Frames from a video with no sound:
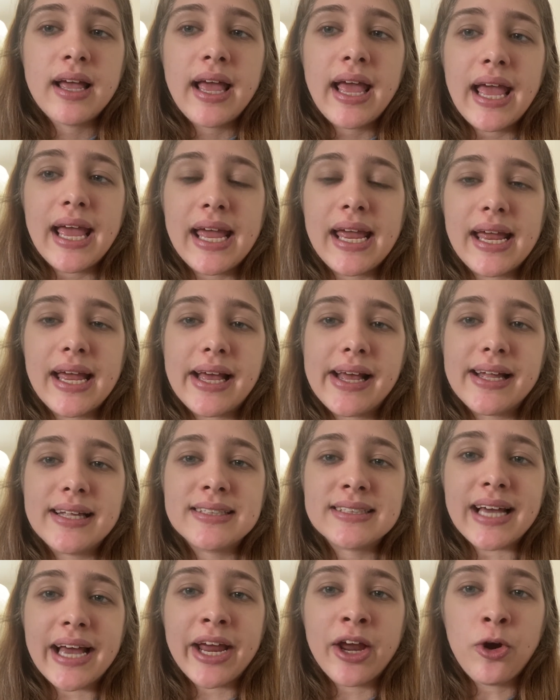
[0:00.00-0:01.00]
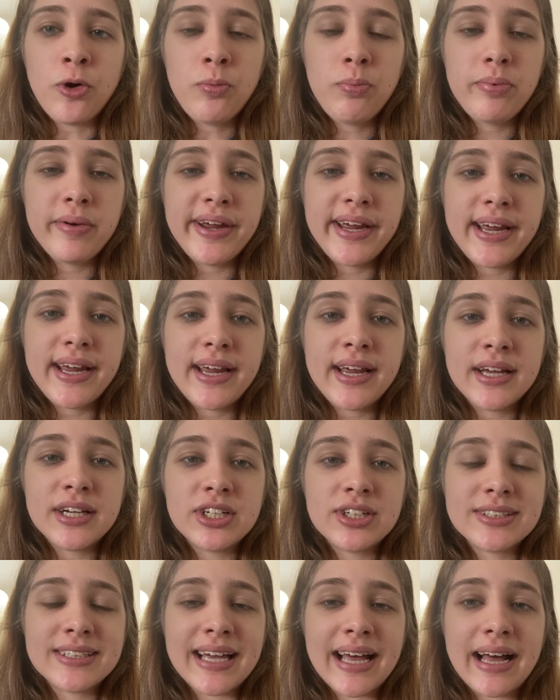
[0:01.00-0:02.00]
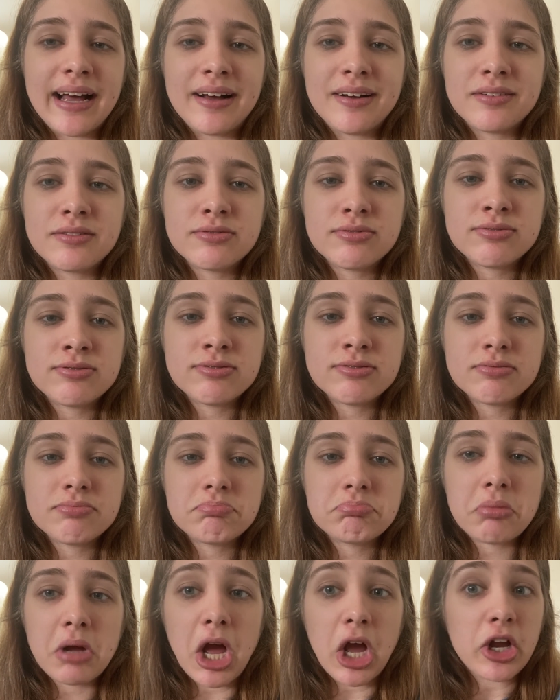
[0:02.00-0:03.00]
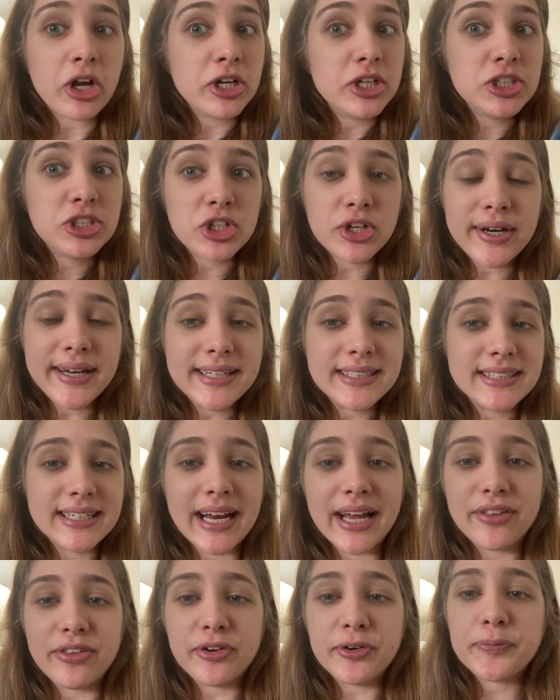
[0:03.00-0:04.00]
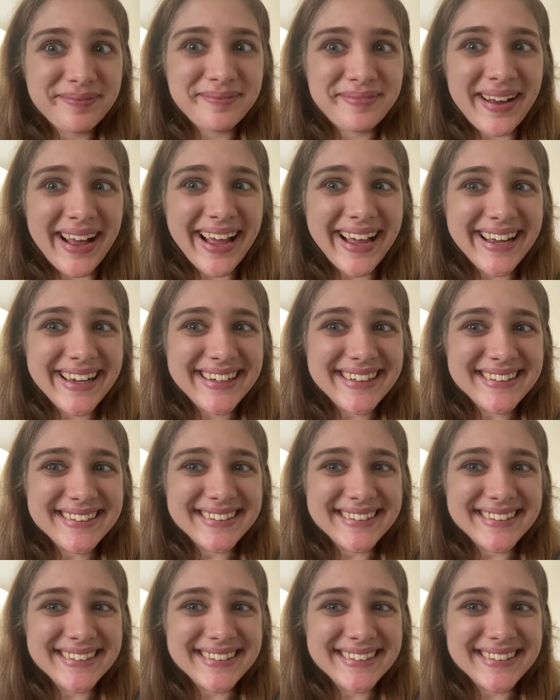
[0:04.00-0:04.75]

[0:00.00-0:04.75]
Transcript: And I hope we just have a good journey together. Bye!